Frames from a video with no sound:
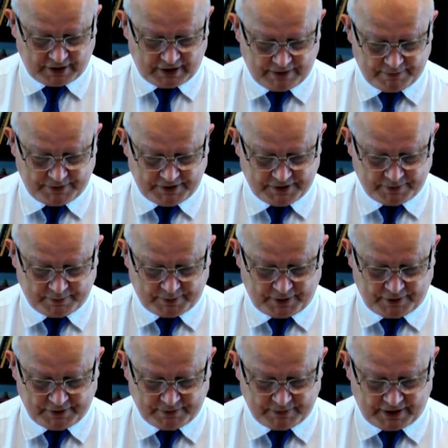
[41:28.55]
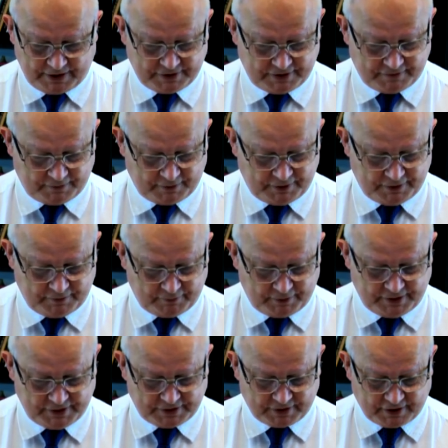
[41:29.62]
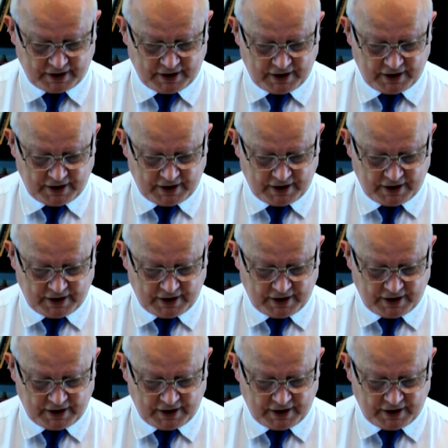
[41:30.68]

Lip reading: up his abode in matter, devoid of reason.